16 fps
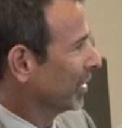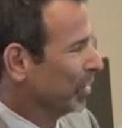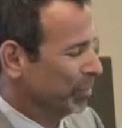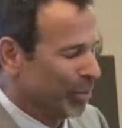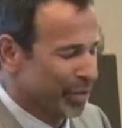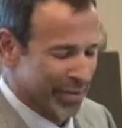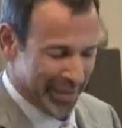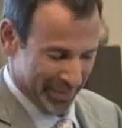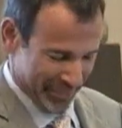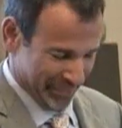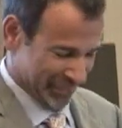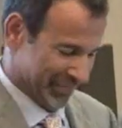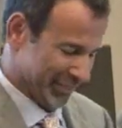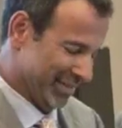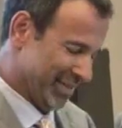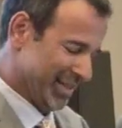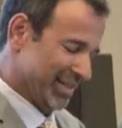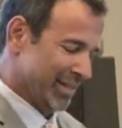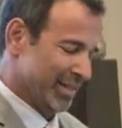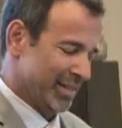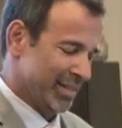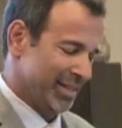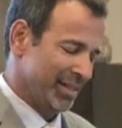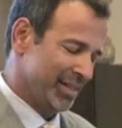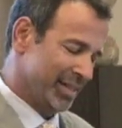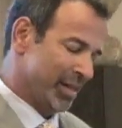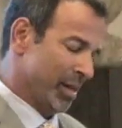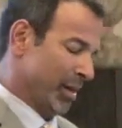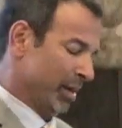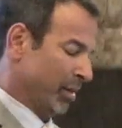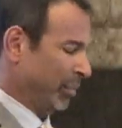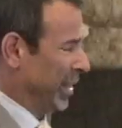Good morning.
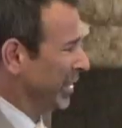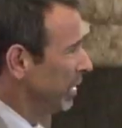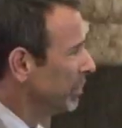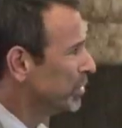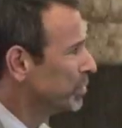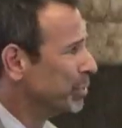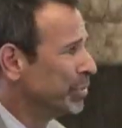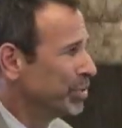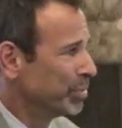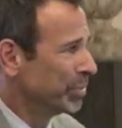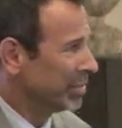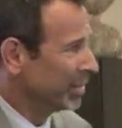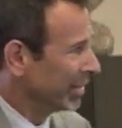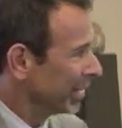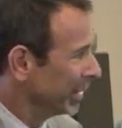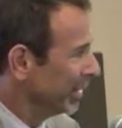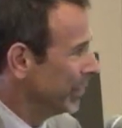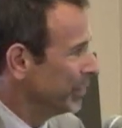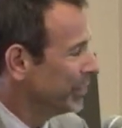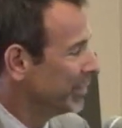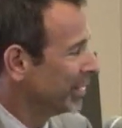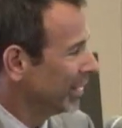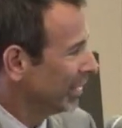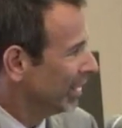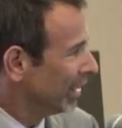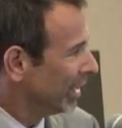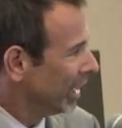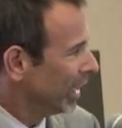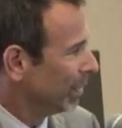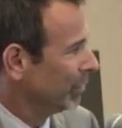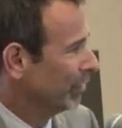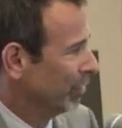My name is Bruce Wisnicki.
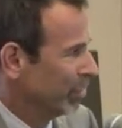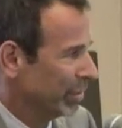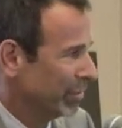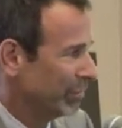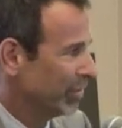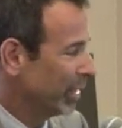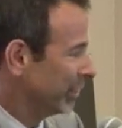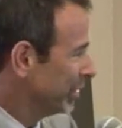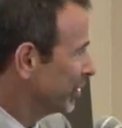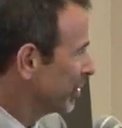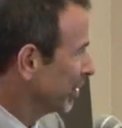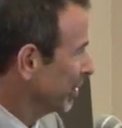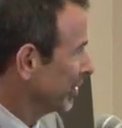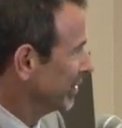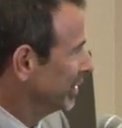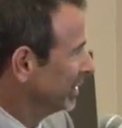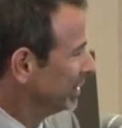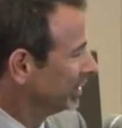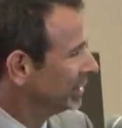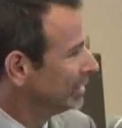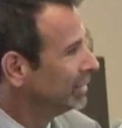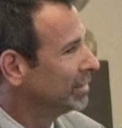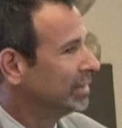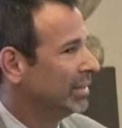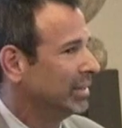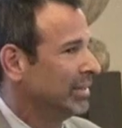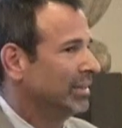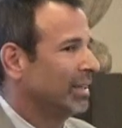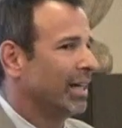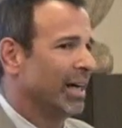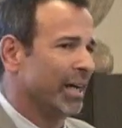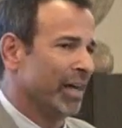I'm 45 years old.
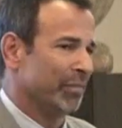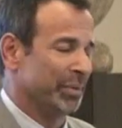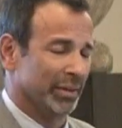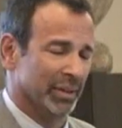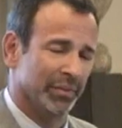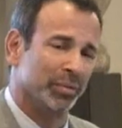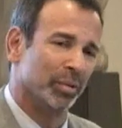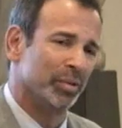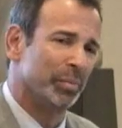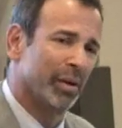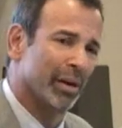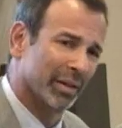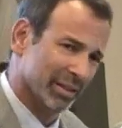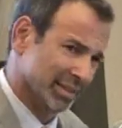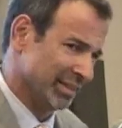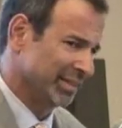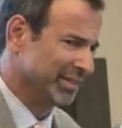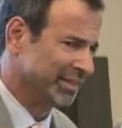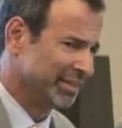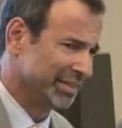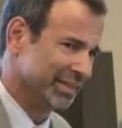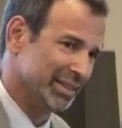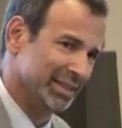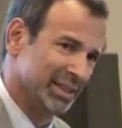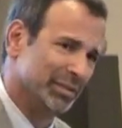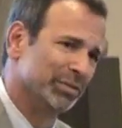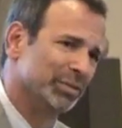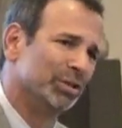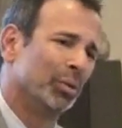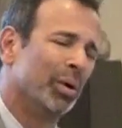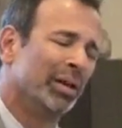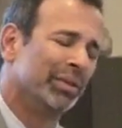I've been living with Parkinson's disease
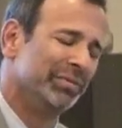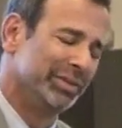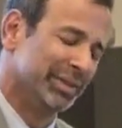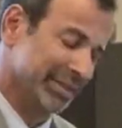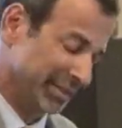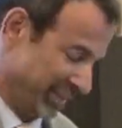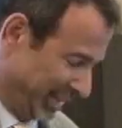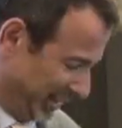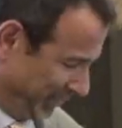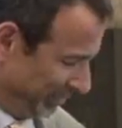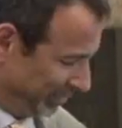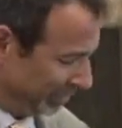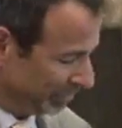for 12 years.